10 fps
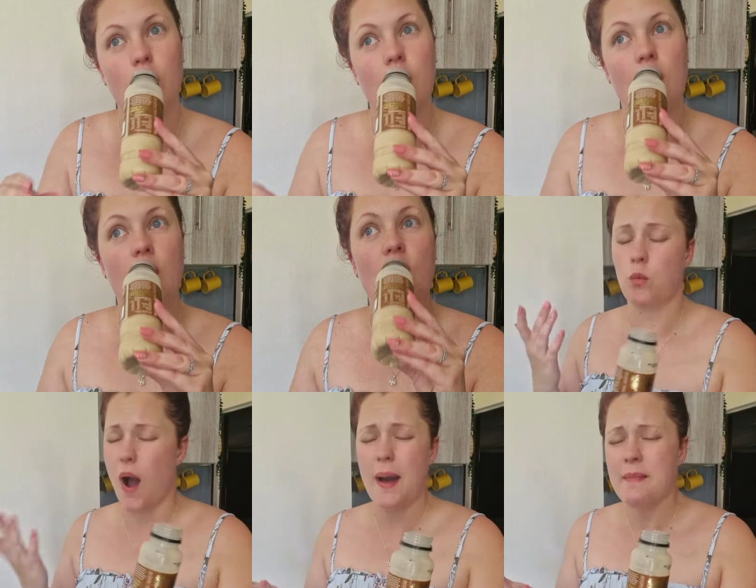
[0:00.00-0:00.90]
Yeah.
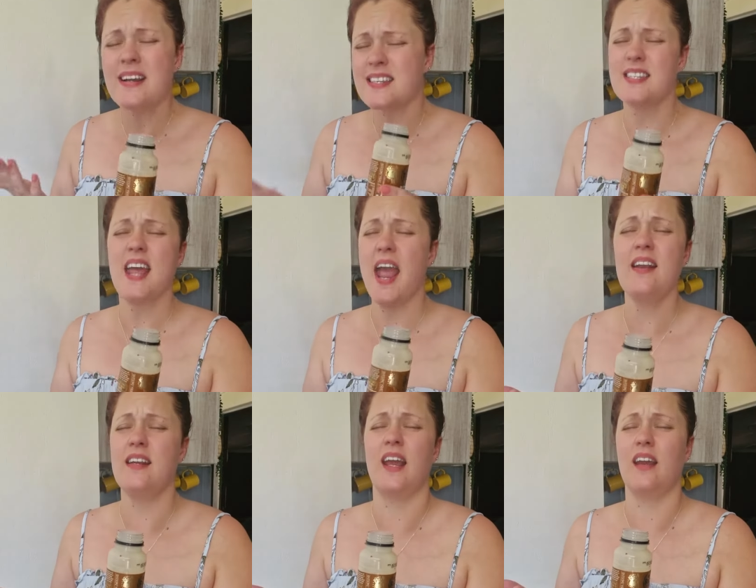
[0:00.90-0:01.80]
Why am I
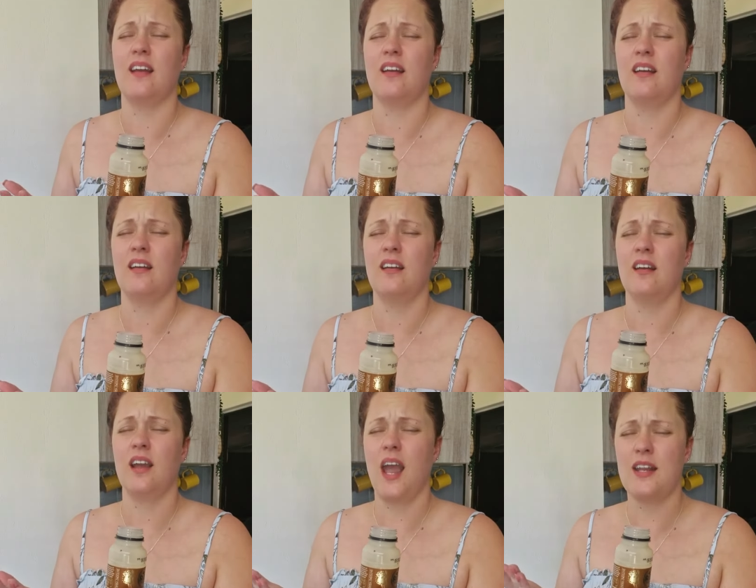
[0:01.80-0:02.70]
standing
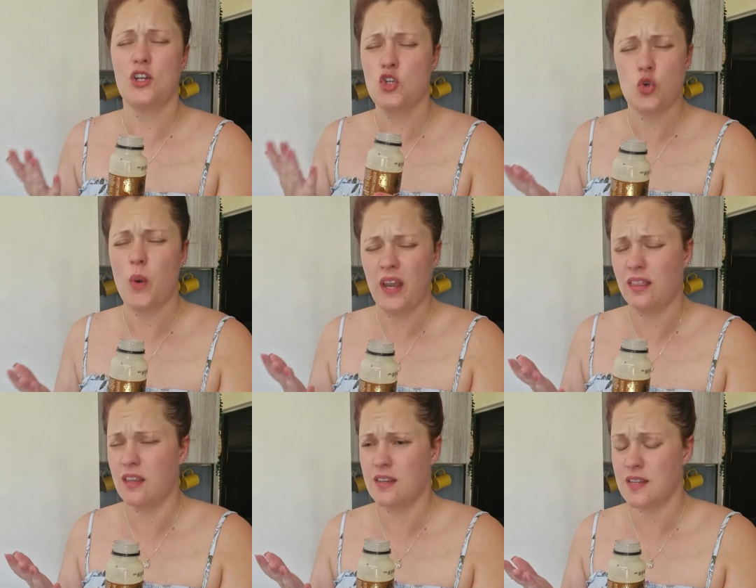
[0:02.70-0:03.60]
and enjoying
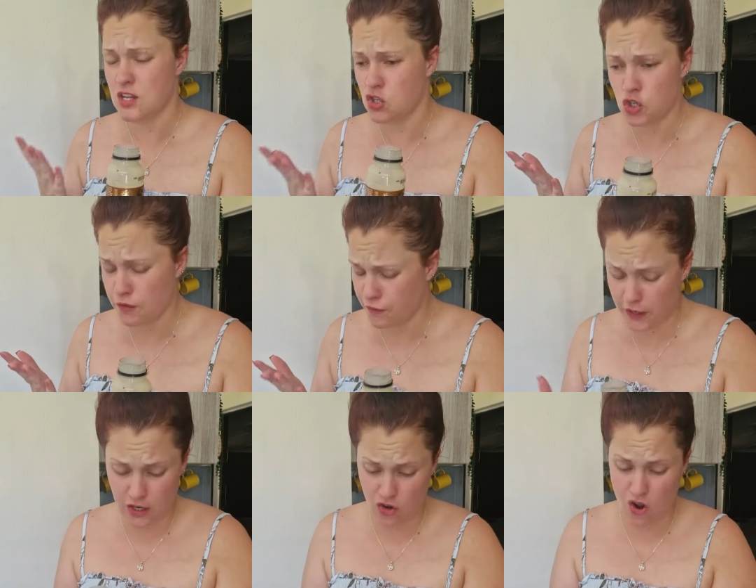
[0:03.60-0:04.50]
this? It's too
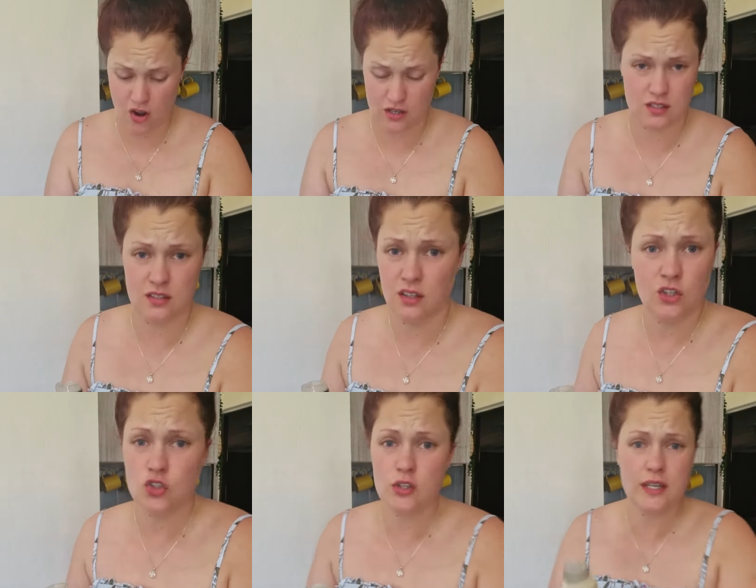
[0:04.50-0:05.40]
freaking hot.
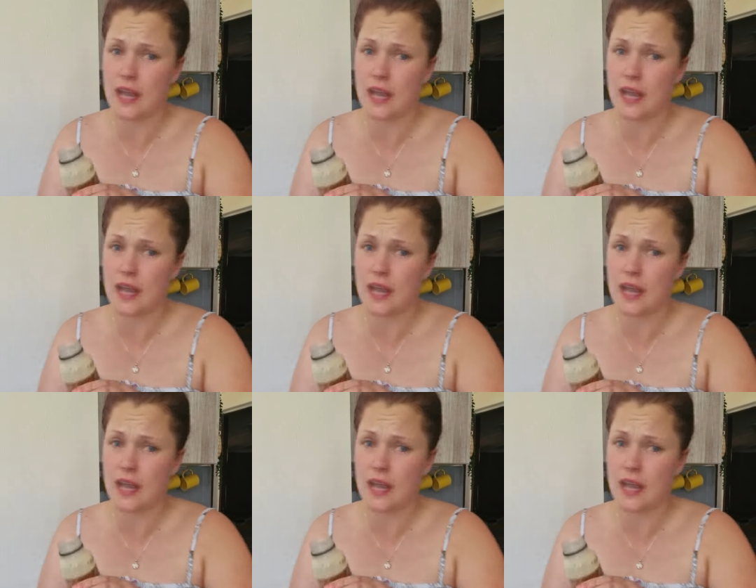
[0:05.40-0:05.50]
To the